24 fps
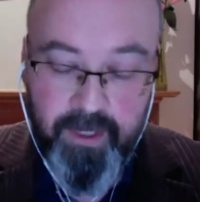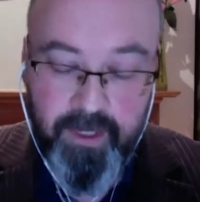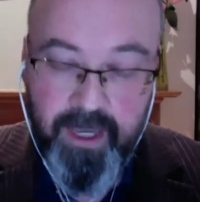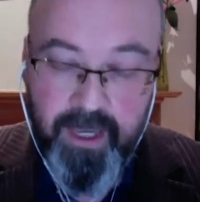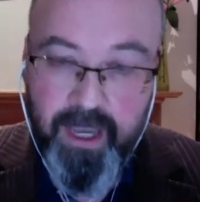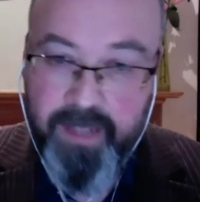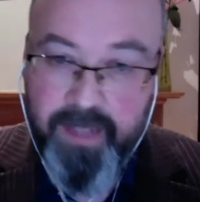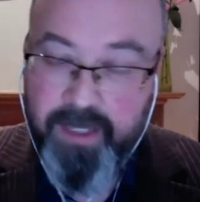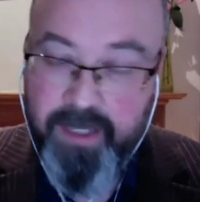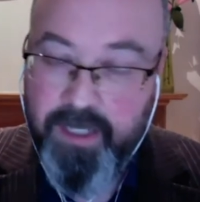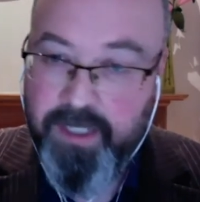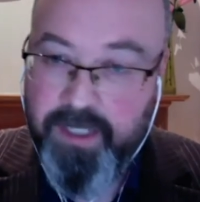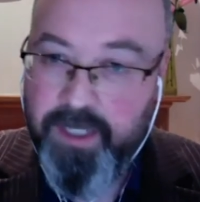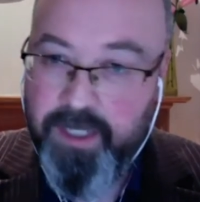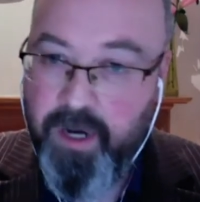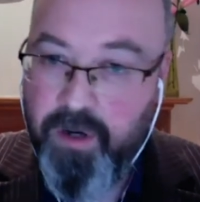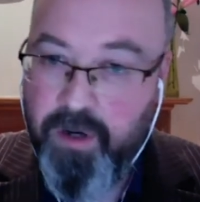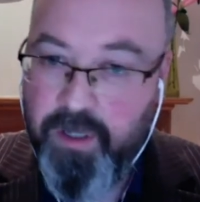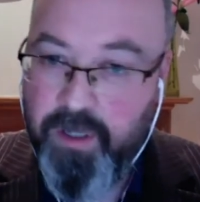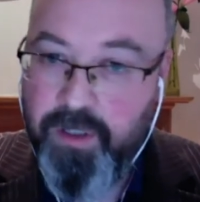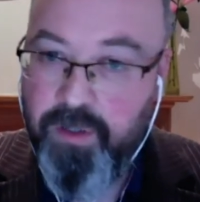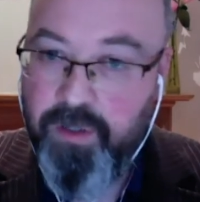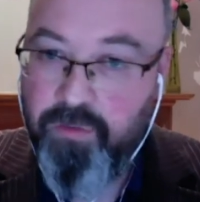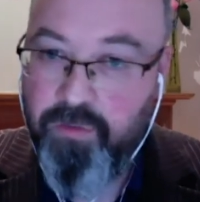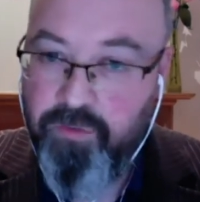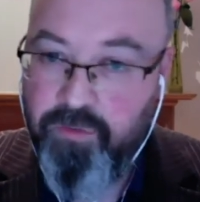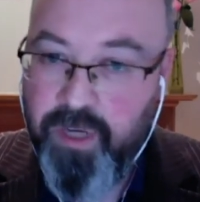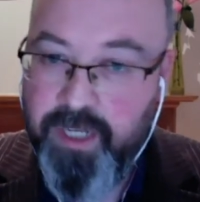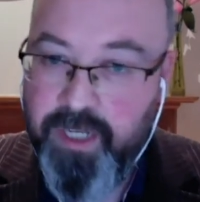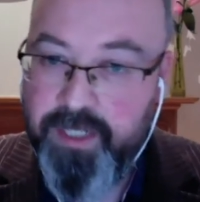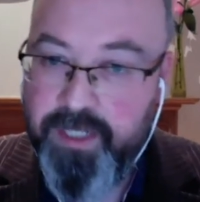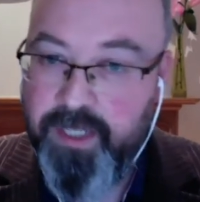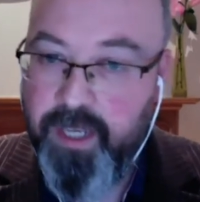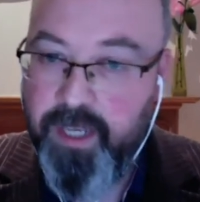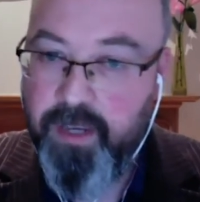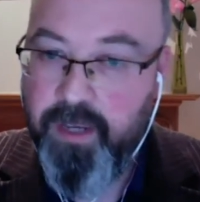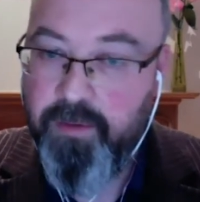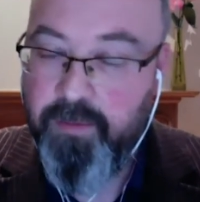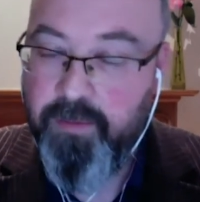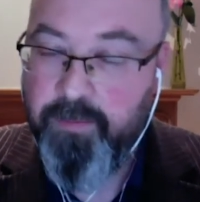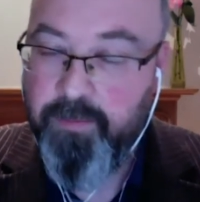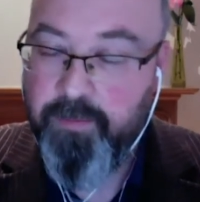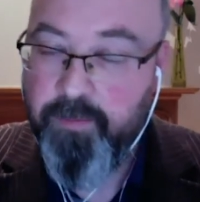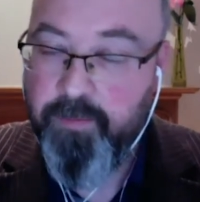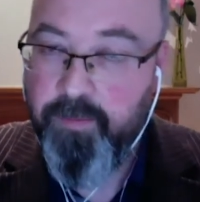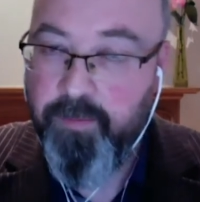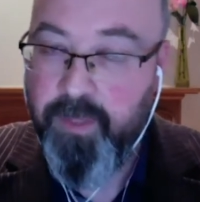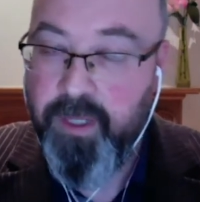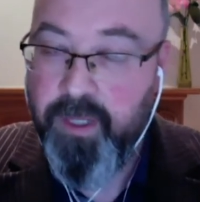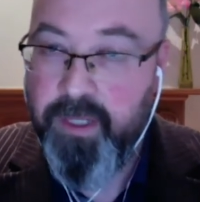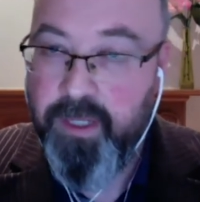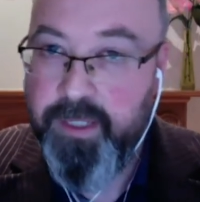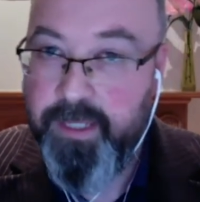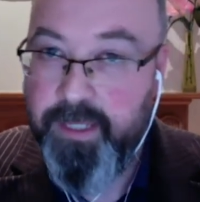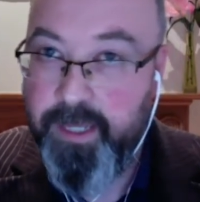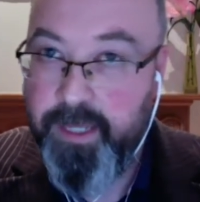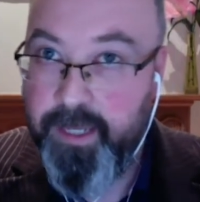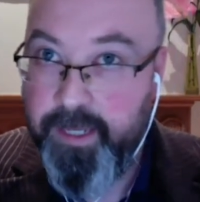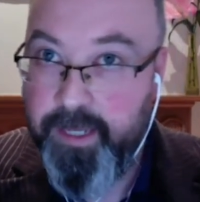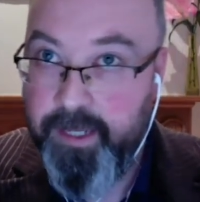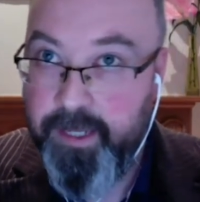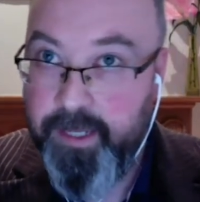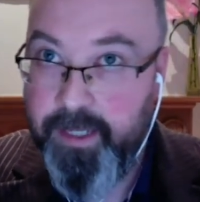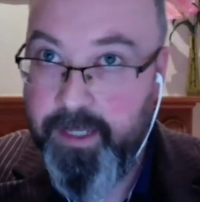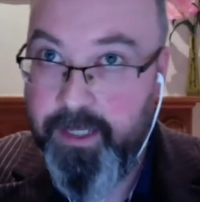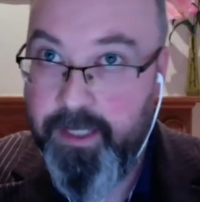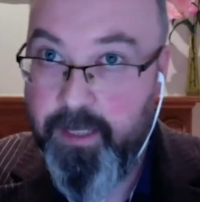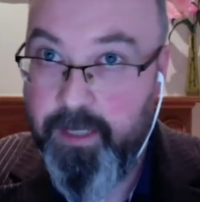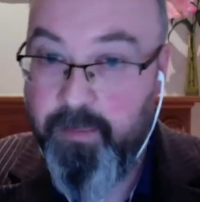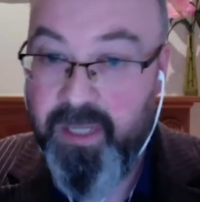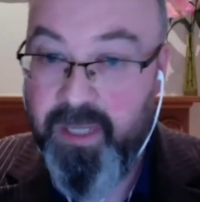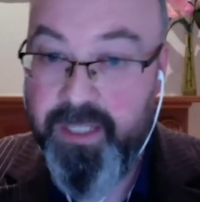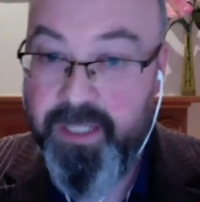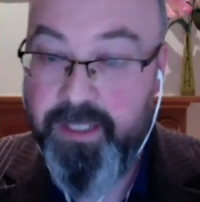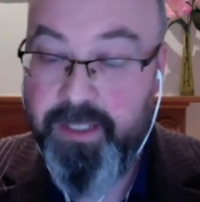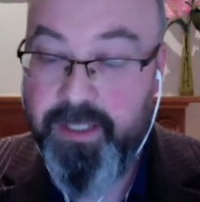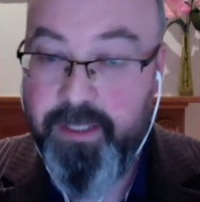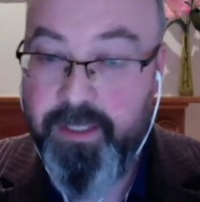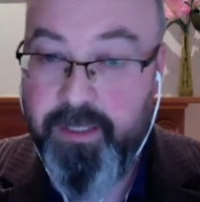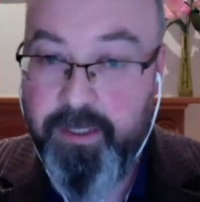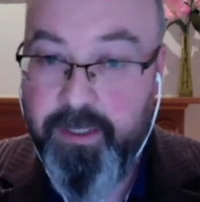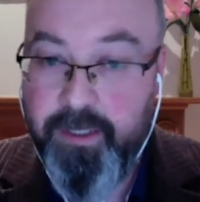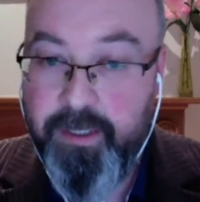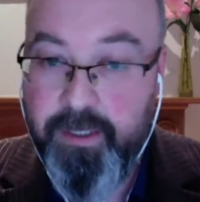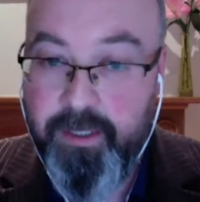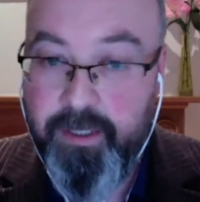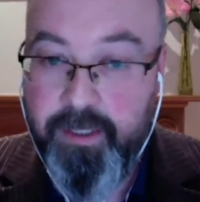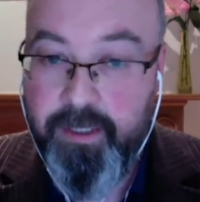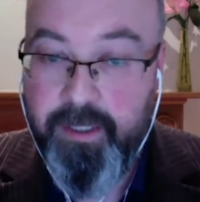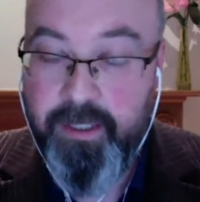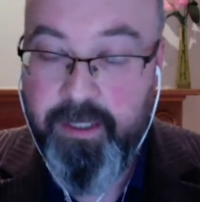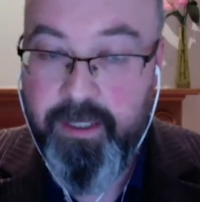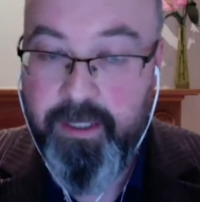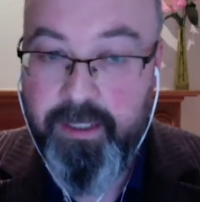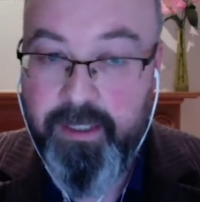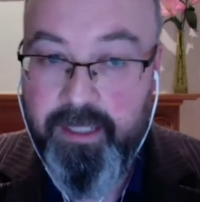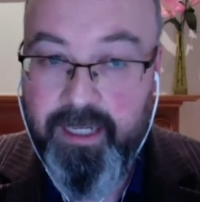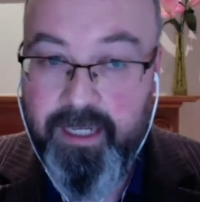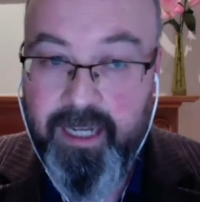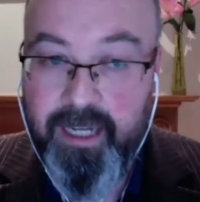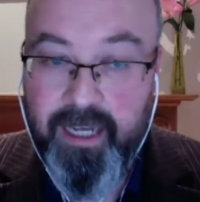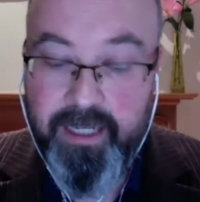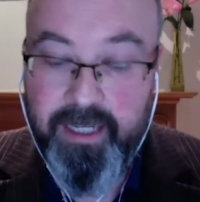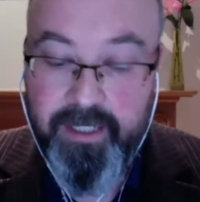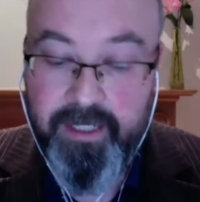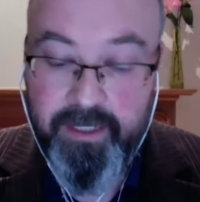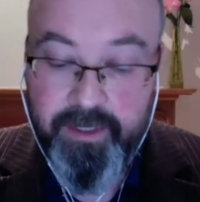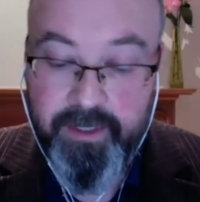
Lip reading: And they started to write down the myths they collected.